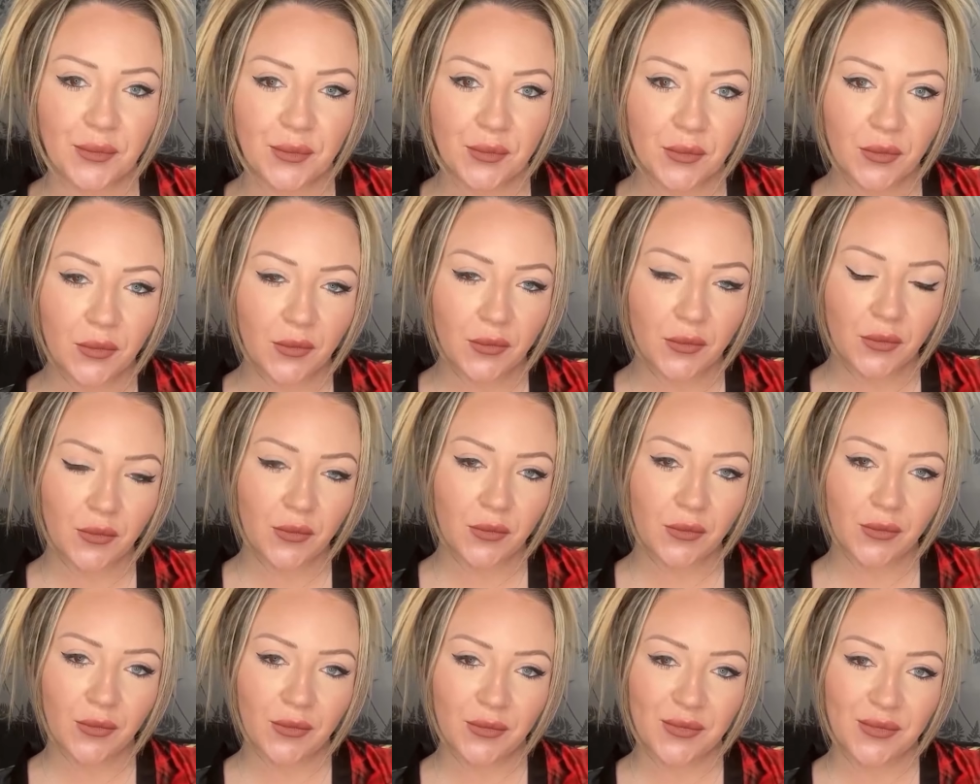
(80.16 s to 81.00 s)

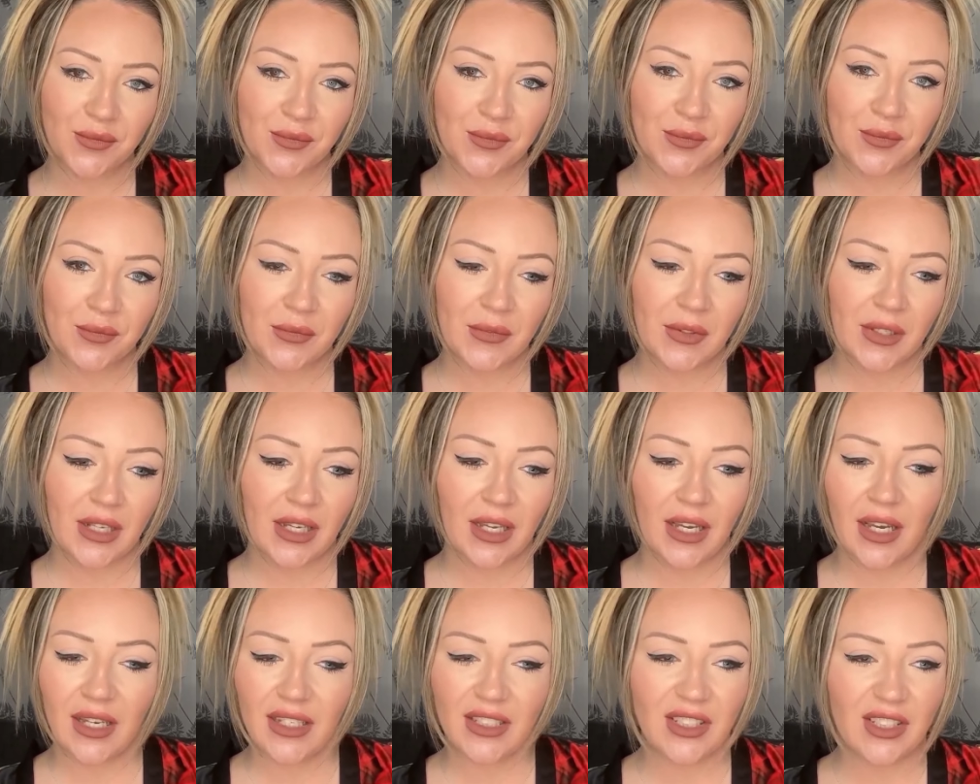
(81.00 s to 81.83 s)
oversized or
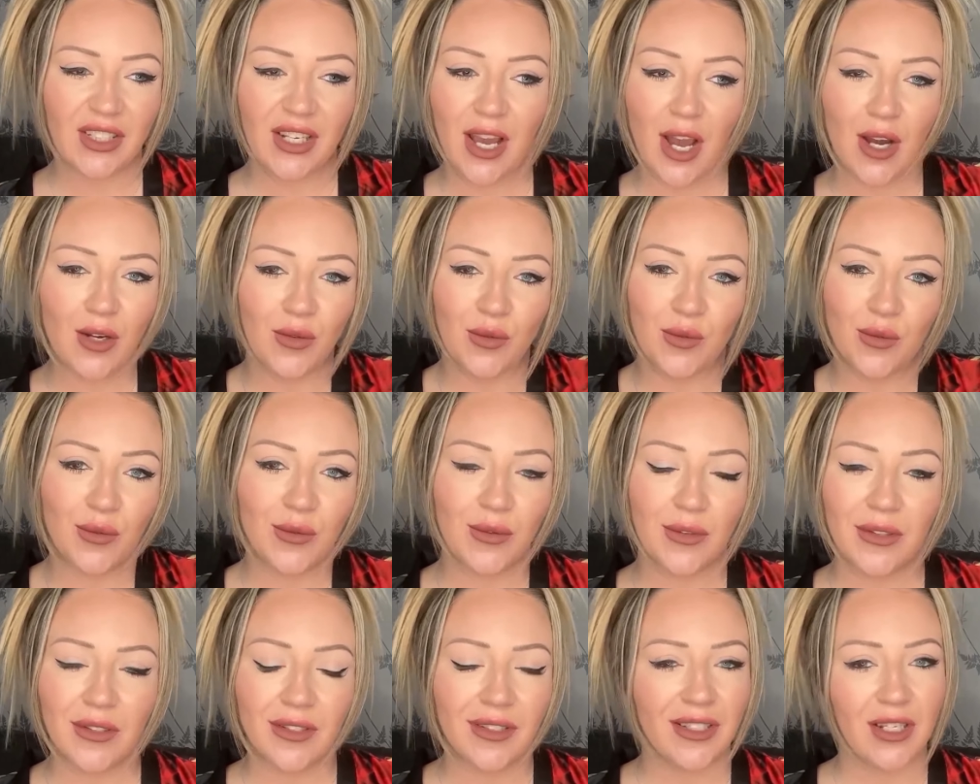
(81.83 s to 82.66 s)
baggy clothing.
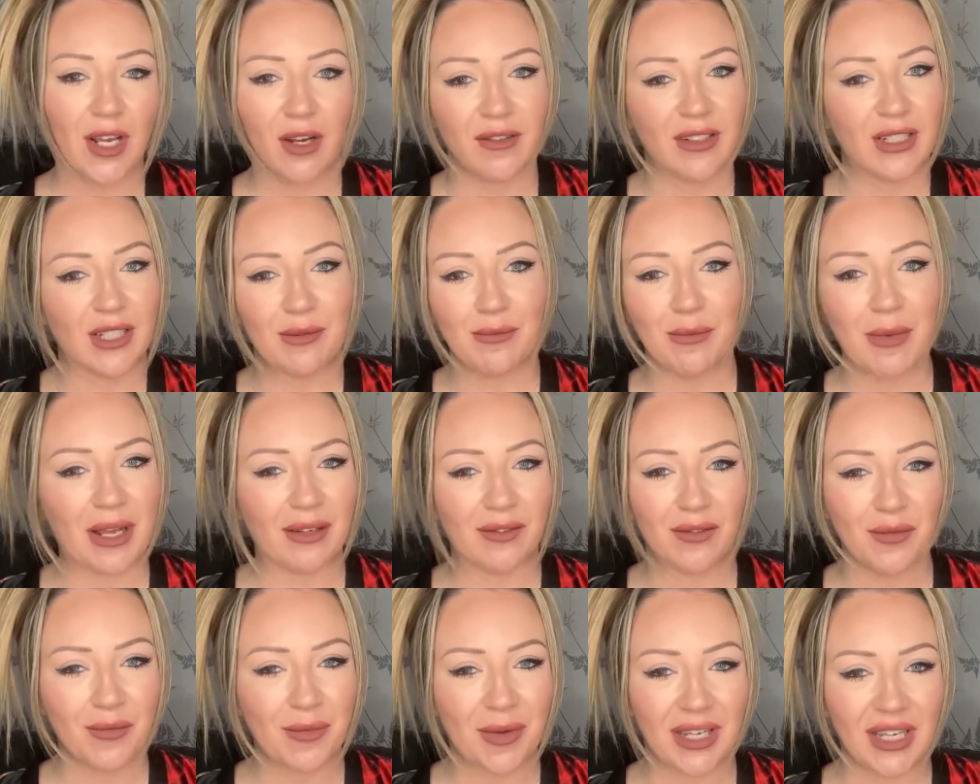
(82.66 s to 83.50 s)
And
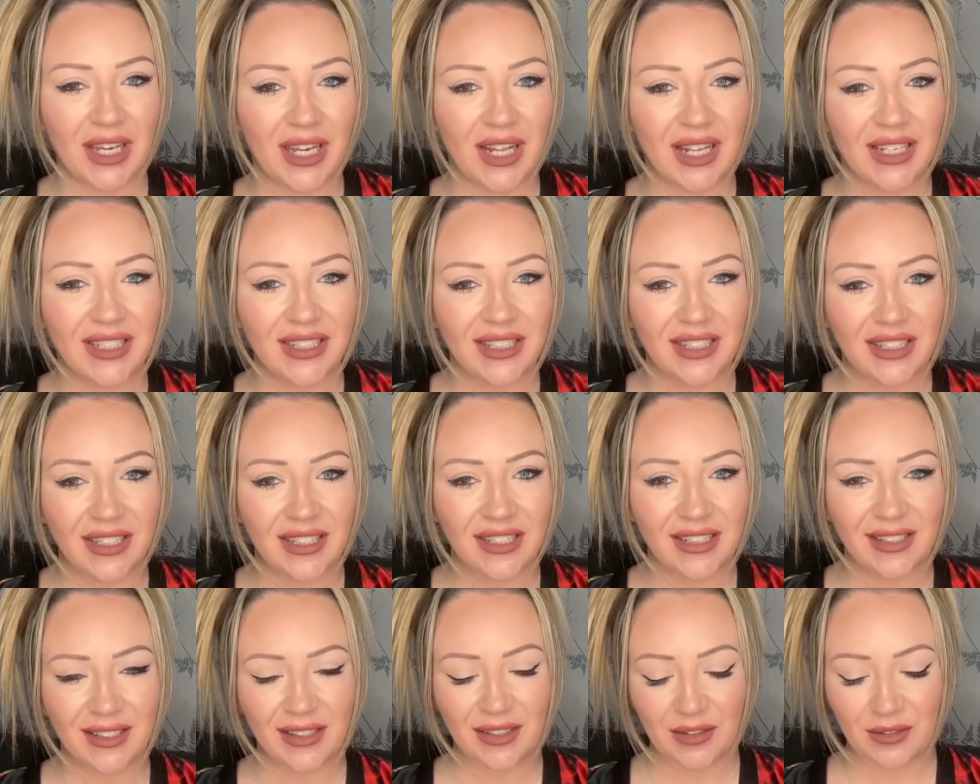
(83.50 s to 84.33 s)
in addition to